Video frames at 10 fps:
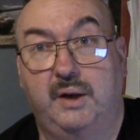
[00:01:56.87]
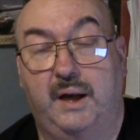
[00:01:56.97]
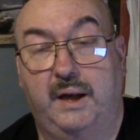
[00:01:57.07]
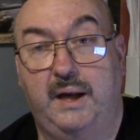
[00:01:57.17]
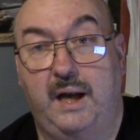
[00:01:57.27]

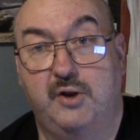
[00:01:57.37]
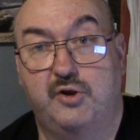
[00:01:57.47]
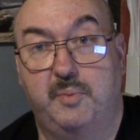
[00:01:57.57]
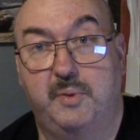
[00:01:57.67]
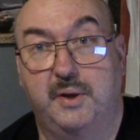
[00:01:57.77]

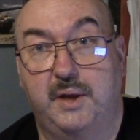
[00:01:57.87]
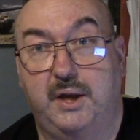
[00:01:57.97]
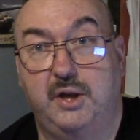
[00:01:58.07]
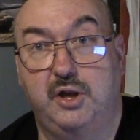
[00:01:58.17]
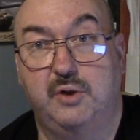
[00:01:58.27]
cantrip that they
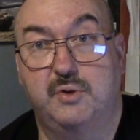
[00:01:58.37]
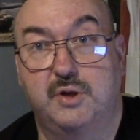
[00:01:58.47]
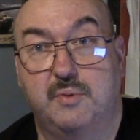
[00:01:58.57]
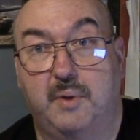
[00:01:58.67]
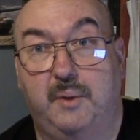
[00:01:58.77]
can use
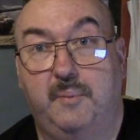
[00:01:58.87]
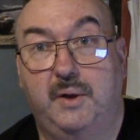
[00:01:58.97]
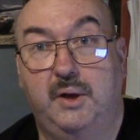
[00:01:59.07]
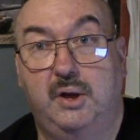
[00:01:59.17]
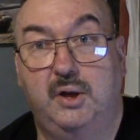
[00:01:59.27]
as well.
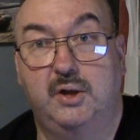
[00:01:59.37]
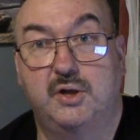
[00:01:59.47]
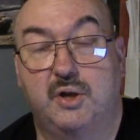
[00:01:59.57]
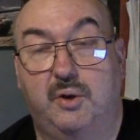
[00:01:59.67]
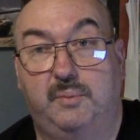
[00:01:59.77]

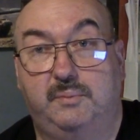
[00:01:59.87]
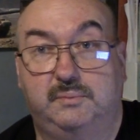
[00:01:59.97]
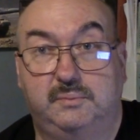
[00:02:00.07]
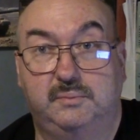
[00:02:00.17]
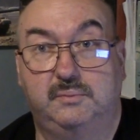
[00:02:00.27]
So
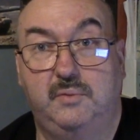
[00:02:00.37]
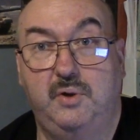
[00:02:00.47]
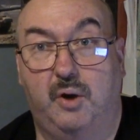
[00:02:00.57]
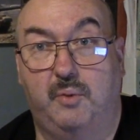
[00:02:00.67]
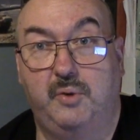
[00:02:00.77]

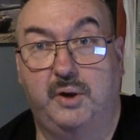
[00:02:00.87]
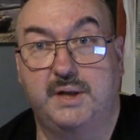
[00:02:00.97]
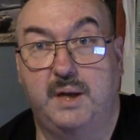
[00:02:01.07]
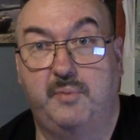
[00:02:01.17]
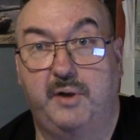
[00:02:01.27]
not
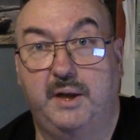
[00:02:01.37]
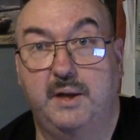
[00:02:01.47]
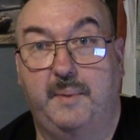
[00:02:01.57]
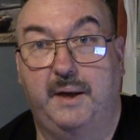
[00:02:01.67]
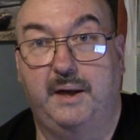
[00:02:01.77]
exactly breaking
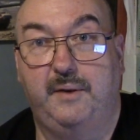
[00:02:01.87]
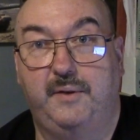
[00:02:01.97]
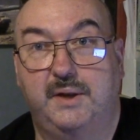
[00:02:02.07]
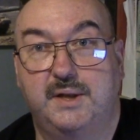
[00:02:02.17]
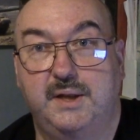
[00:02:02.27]
the bank. And you can see the